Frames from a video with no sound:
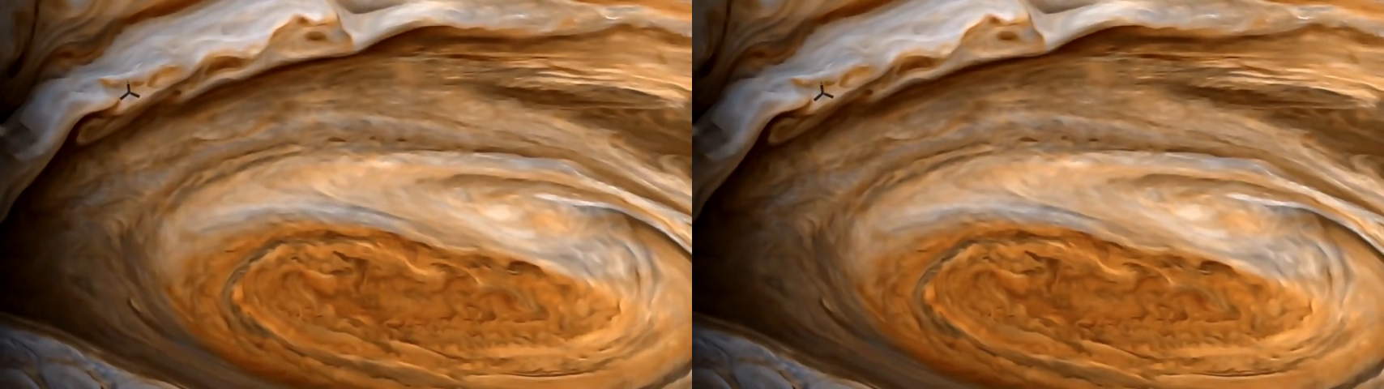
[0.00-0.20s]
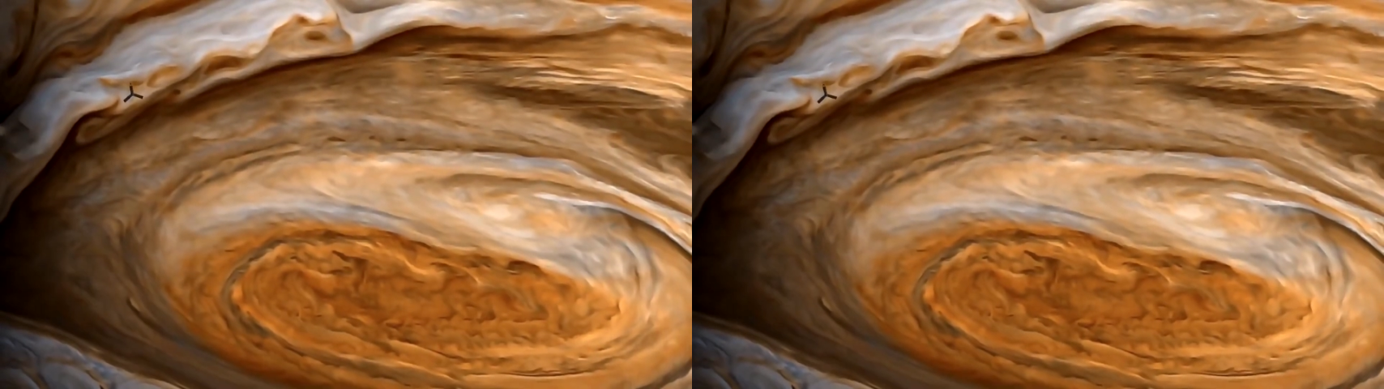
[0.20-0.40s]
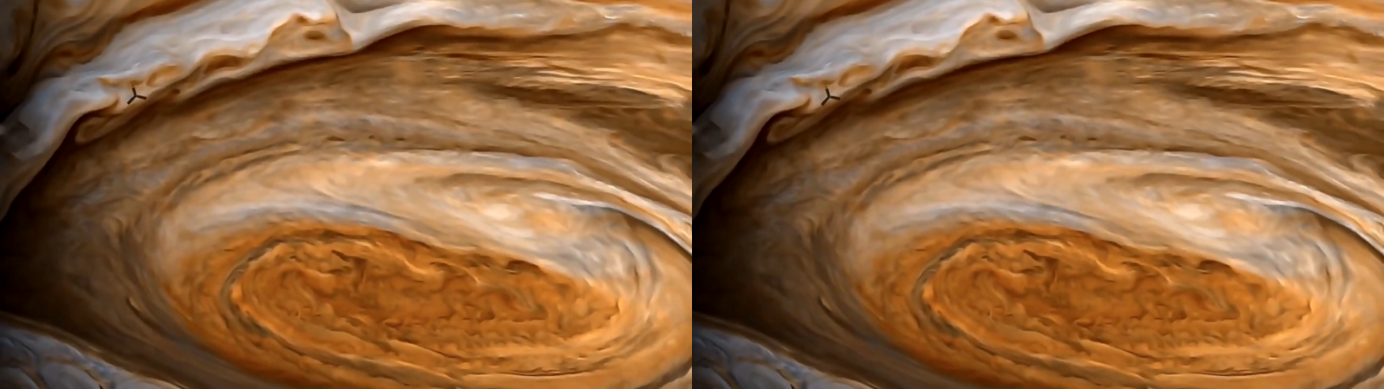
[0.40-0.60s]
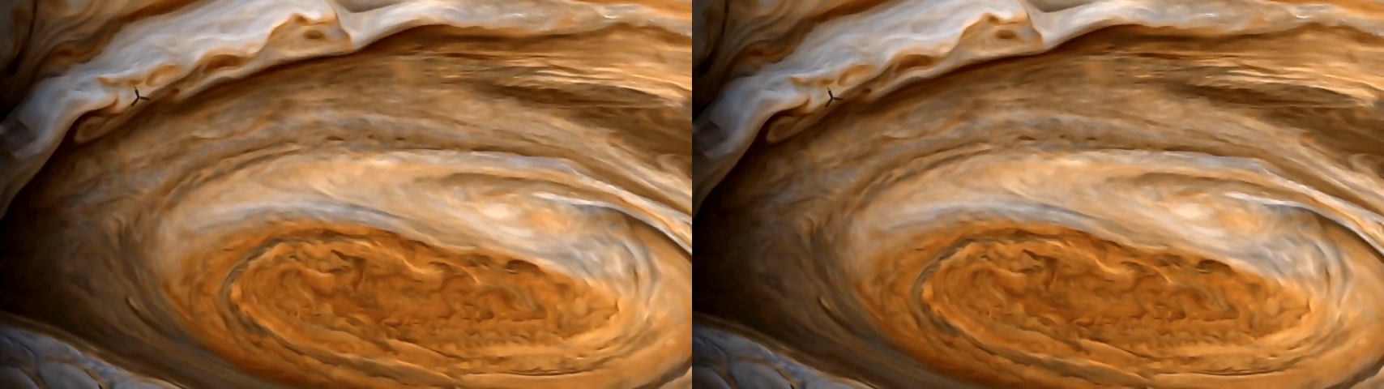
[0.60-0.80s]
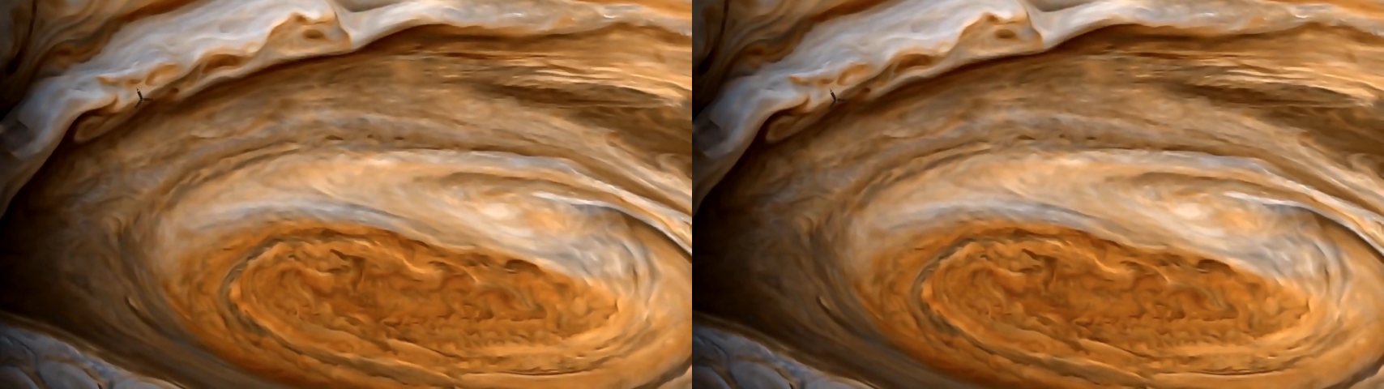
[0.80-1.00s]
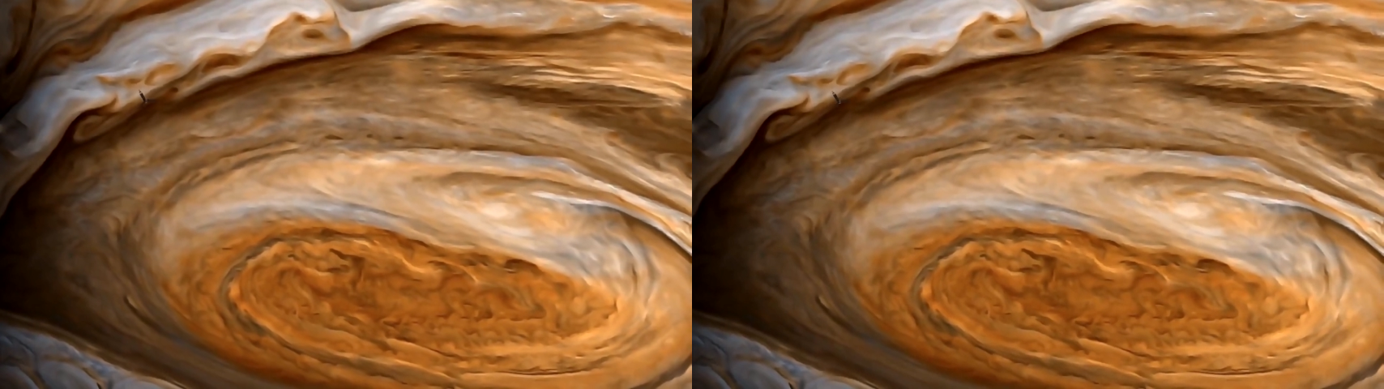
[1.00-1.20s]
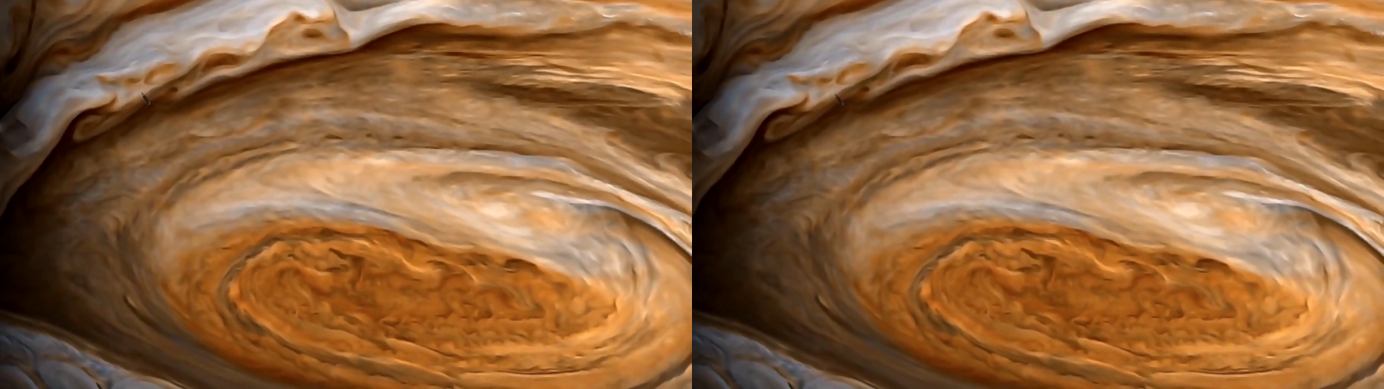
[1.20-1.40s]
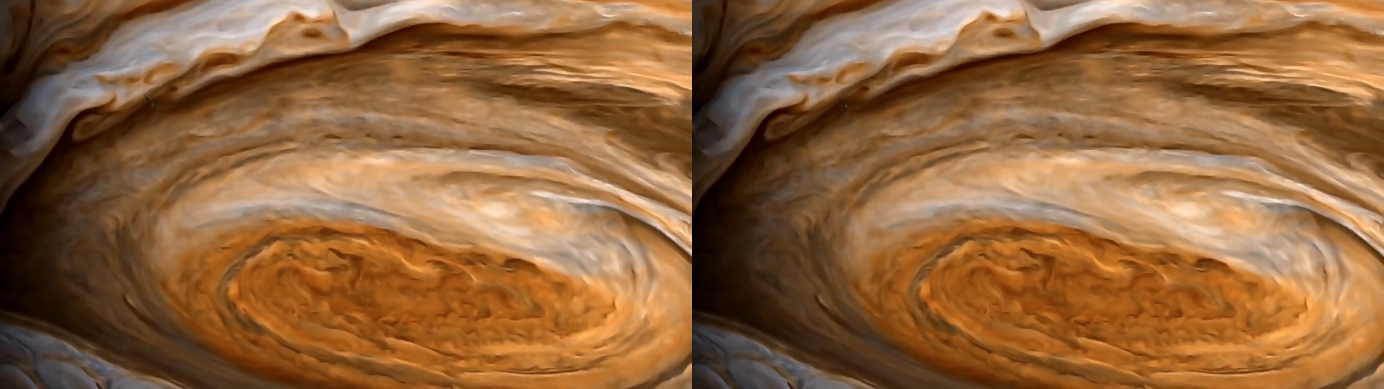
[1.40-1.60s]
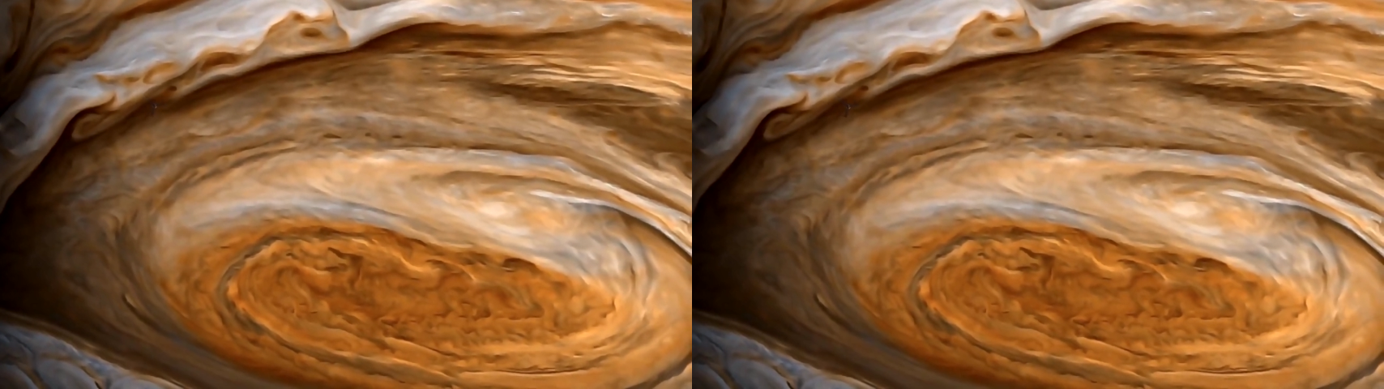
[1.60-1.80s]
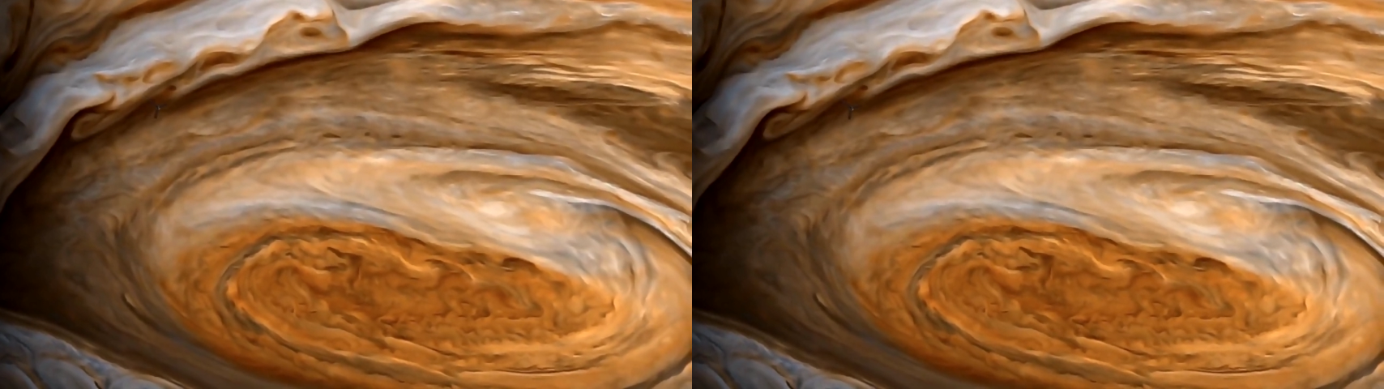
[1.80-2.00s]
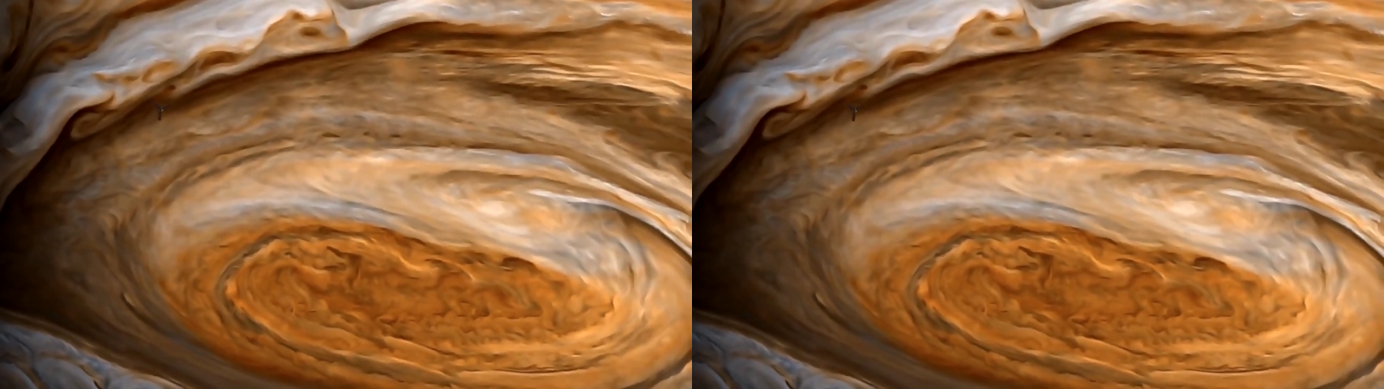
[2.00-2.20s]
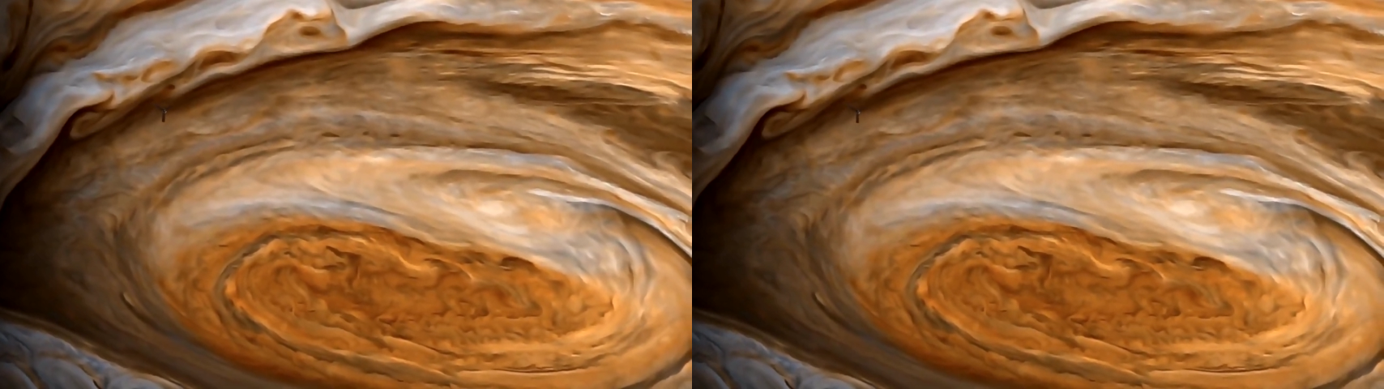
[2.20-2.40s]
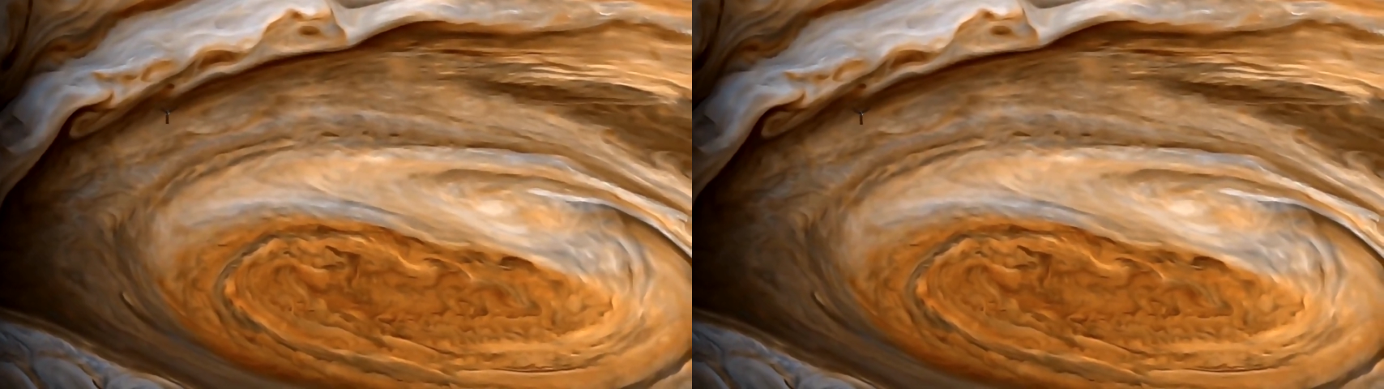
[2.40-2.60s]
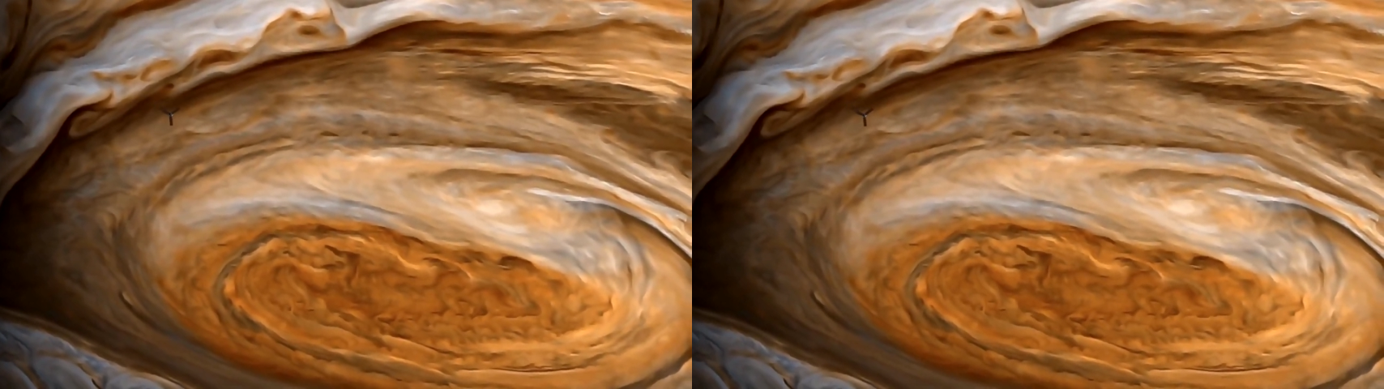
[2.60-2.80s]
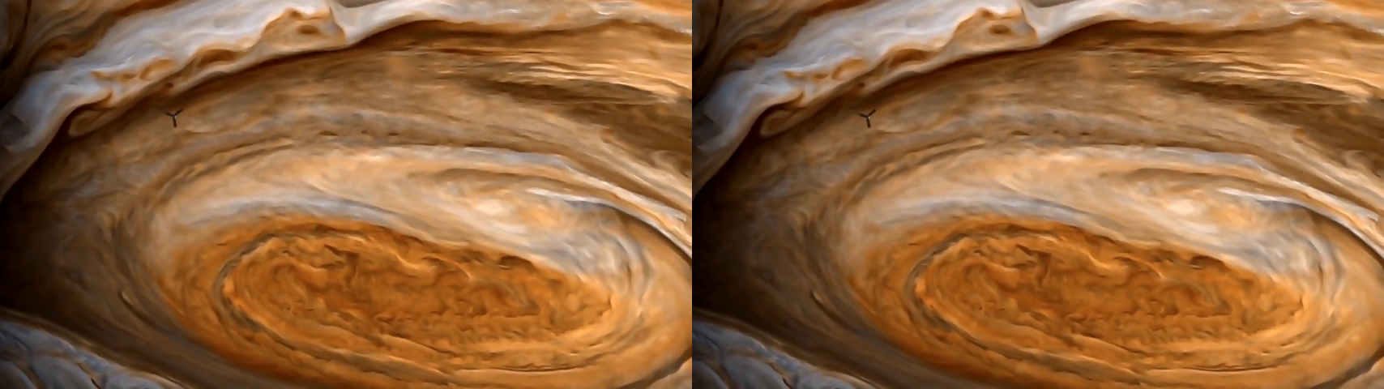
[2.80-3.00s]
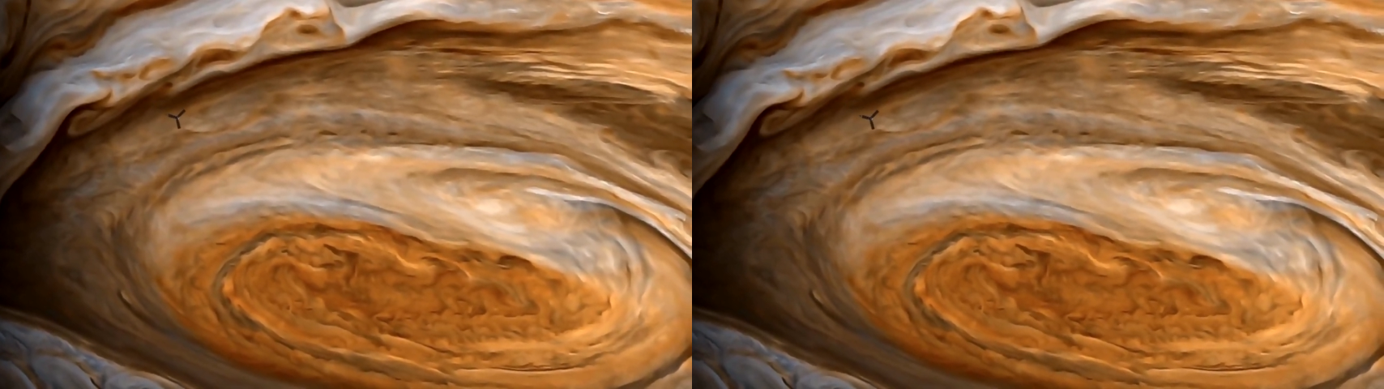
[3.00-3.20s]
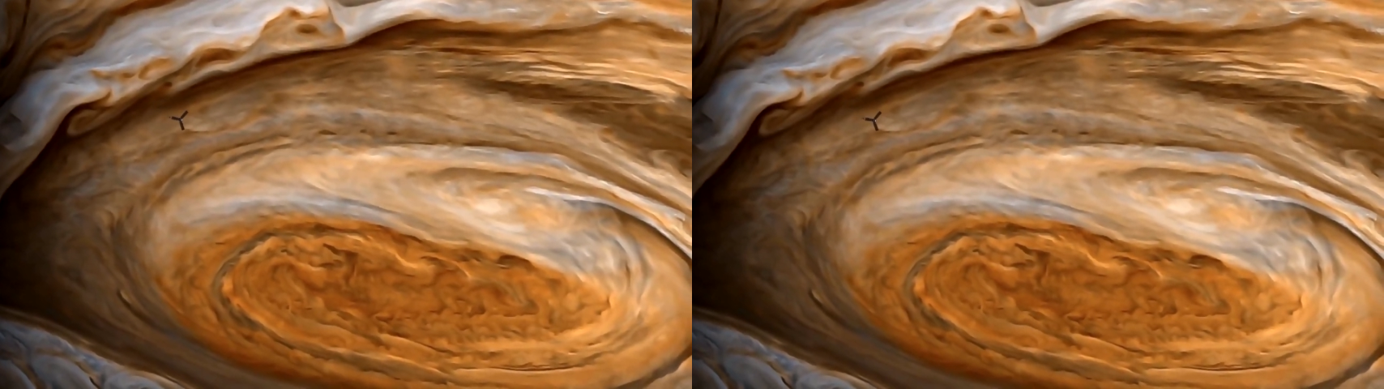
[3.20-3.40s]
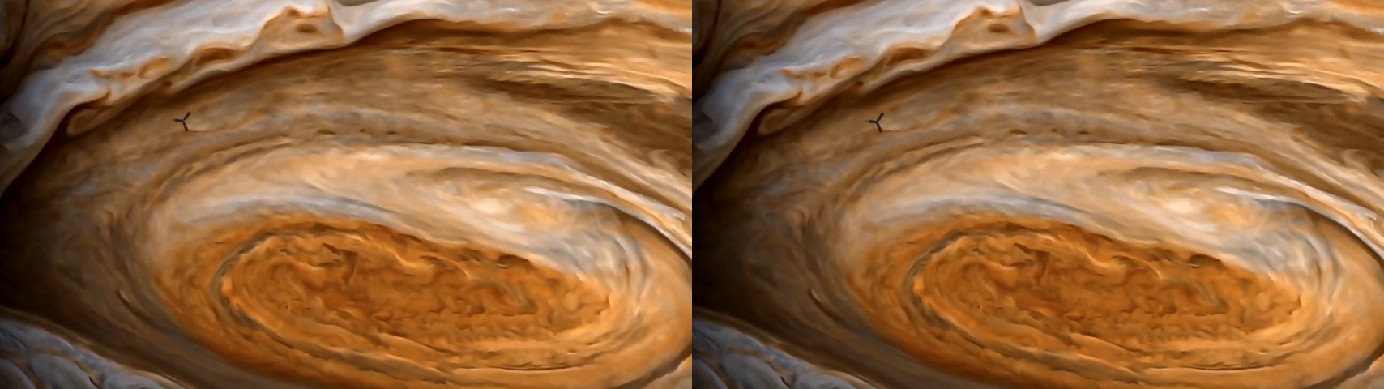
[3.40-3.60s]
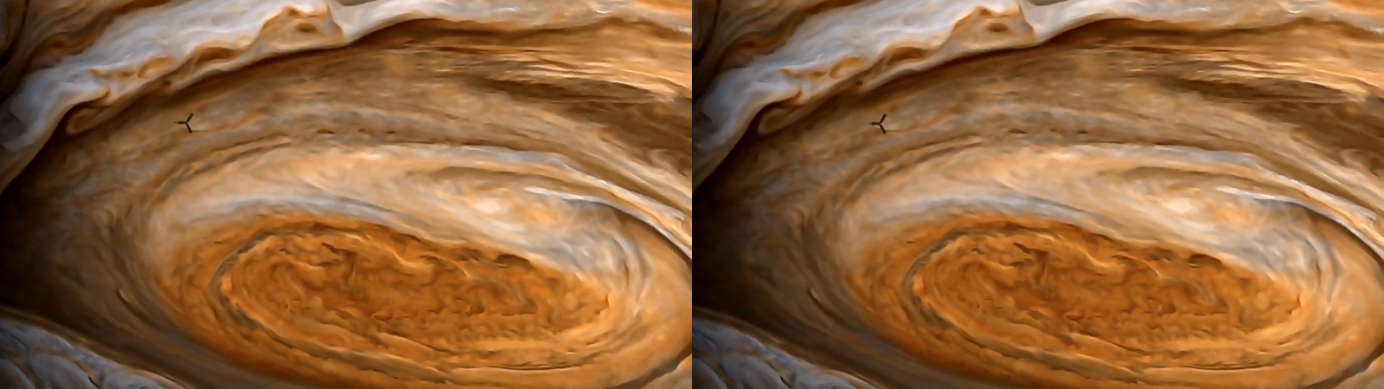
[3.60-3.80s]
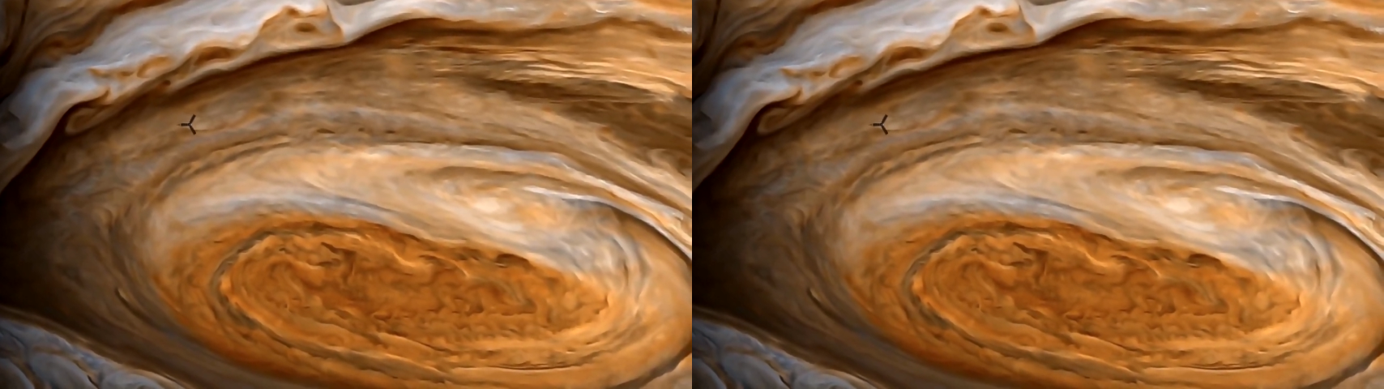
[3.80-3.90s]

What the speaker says: Nobody's mouth can be seen.